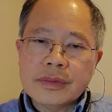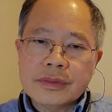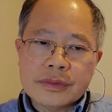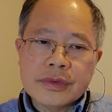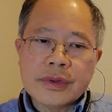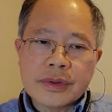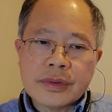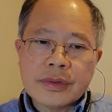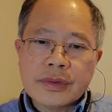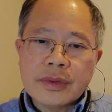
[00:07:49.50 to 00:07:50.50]

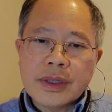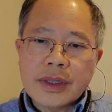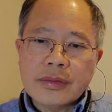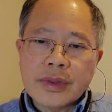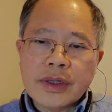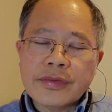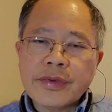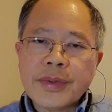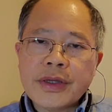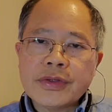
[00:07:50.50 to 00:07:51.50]
were one of the
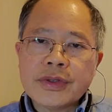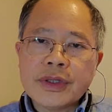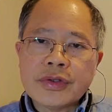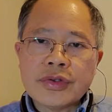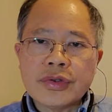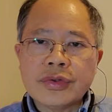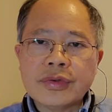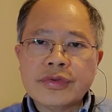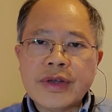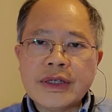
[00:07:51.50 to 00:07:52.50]
major issues
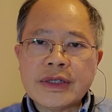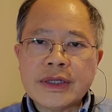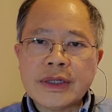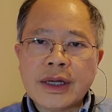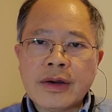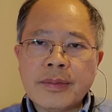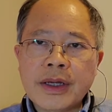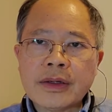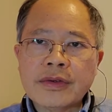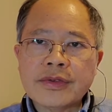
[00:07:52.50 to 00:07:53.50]
facing our
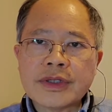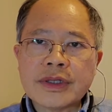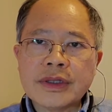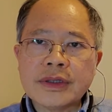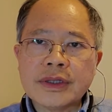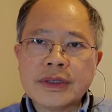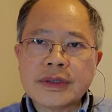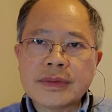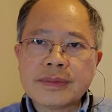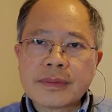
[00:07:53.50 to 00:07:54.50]
medical
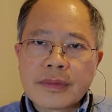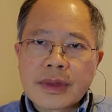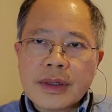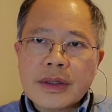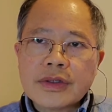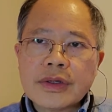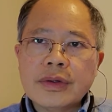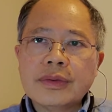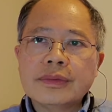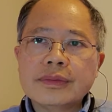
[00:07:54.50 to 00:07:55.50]
facilities.
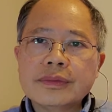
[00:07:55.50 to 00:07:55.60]
So